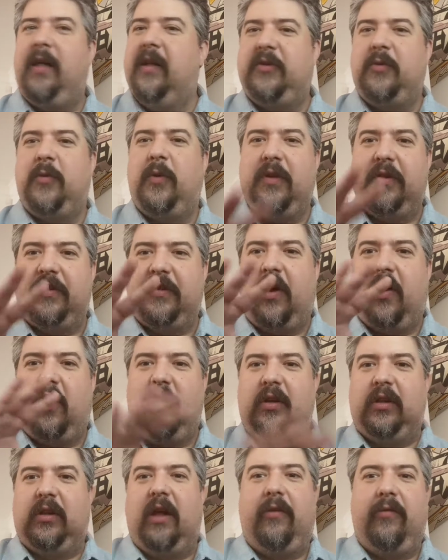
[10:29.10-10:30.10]
That's where the
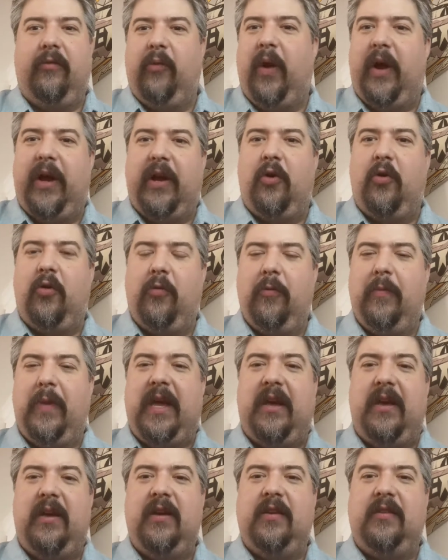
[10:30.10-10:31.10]
song Love Reign Over
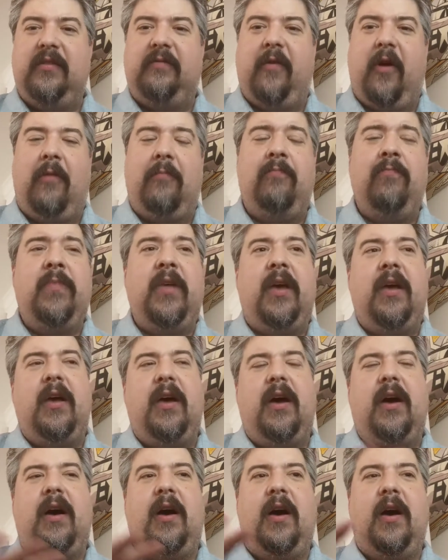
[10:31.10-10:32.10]
Me is from.
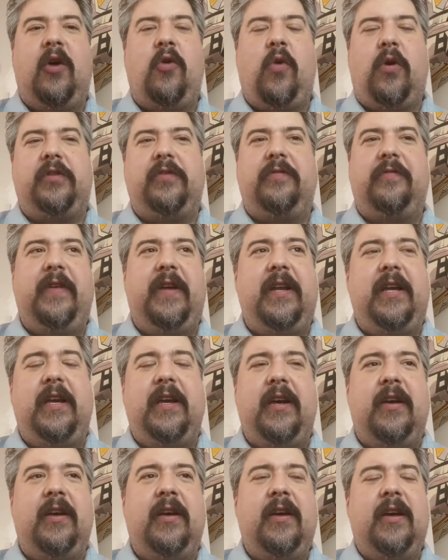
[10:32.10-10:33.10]

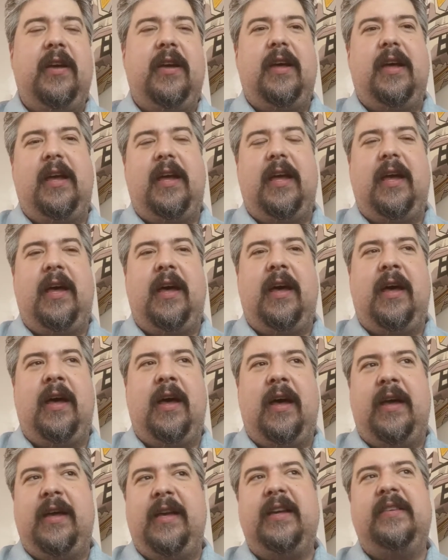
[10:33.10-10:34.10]
Quadrophenia
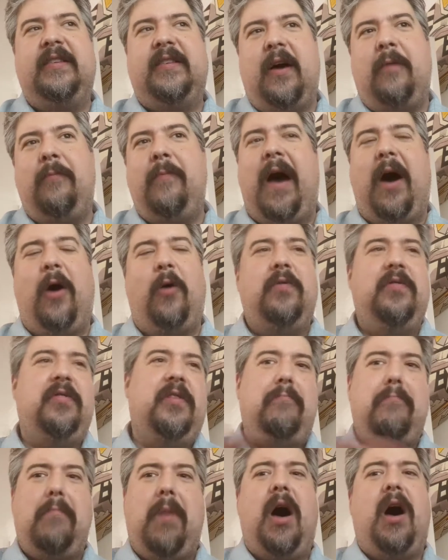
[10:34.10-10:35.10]
is about
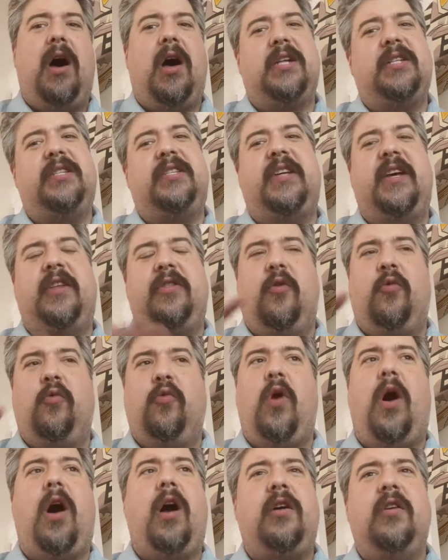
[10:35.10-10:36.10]
the mods and the
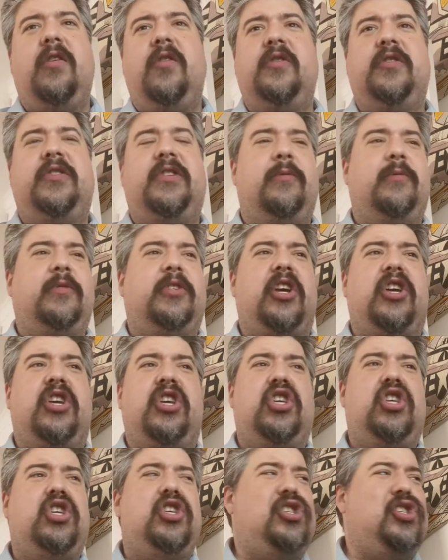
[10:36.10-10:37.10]
rockers. There was a
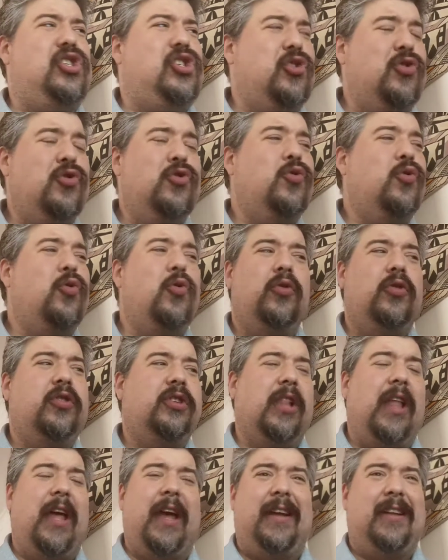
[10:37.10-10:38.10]

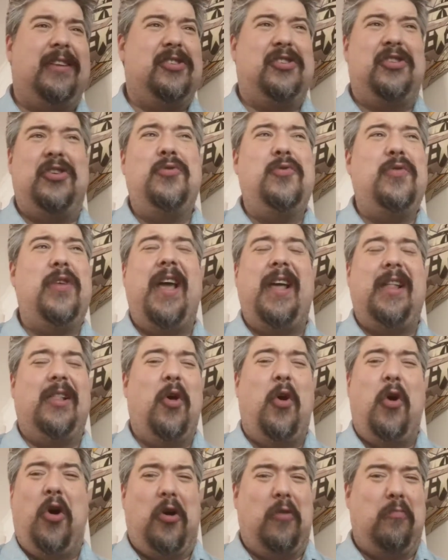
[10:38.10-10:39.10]
huge, like 2-day
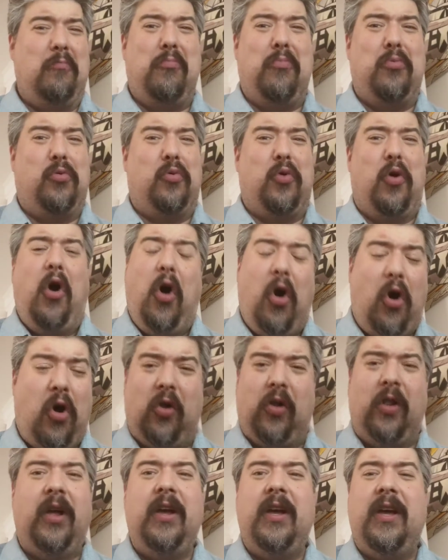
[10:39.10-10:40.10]
long
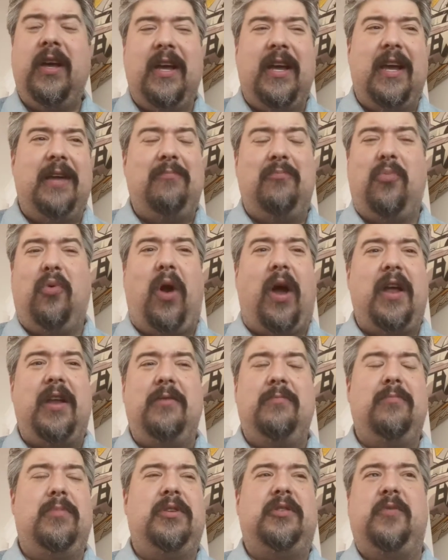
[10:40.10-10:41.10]
brawl in
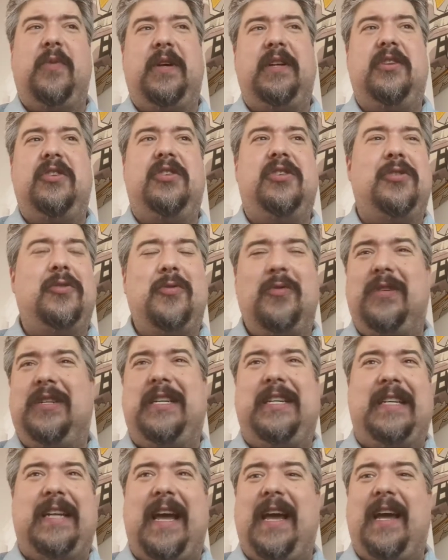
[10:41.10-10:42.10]
Brighton between two
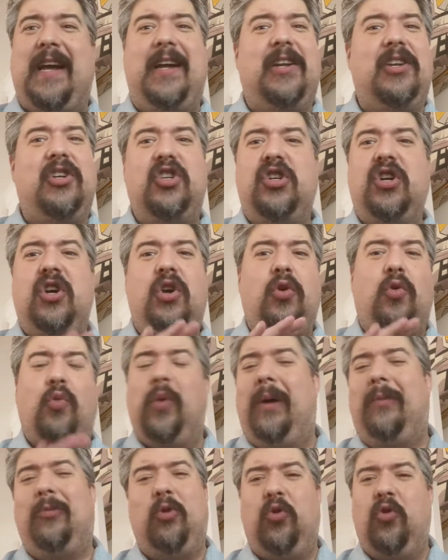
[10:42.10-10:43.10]
teenage
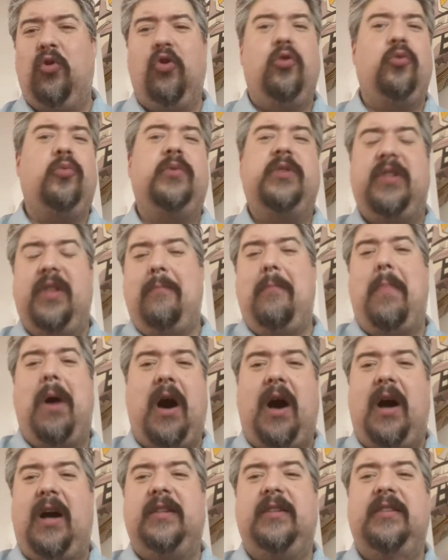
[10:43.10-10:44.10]
rebel groups, the
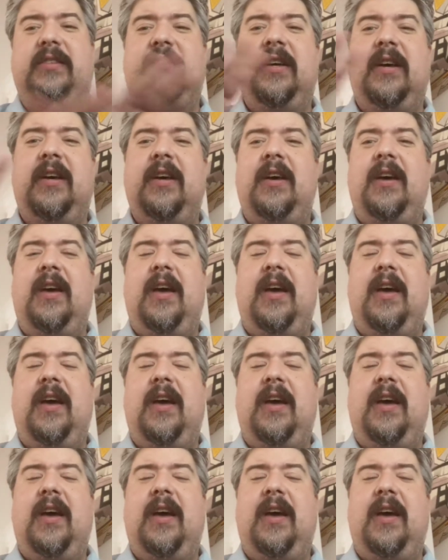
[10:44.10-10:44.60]
mods